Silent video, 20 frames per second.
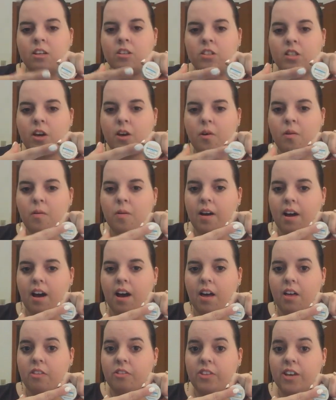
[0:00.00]
So
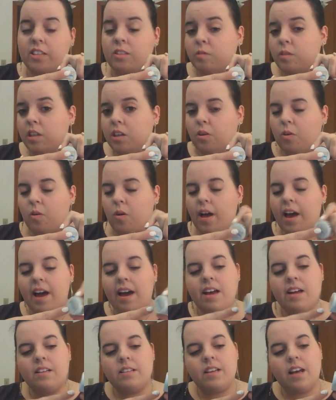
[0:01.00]
that's really cool.
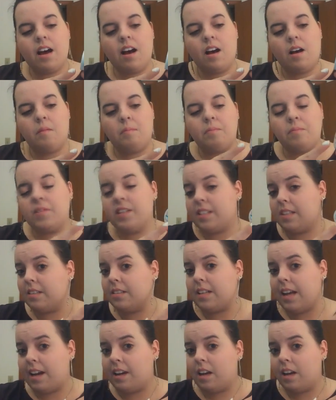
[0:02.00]
And um, this
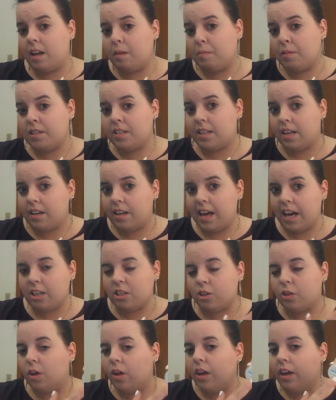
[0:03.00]
is 99%
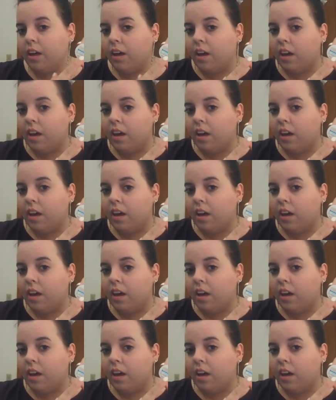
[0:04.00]
natural.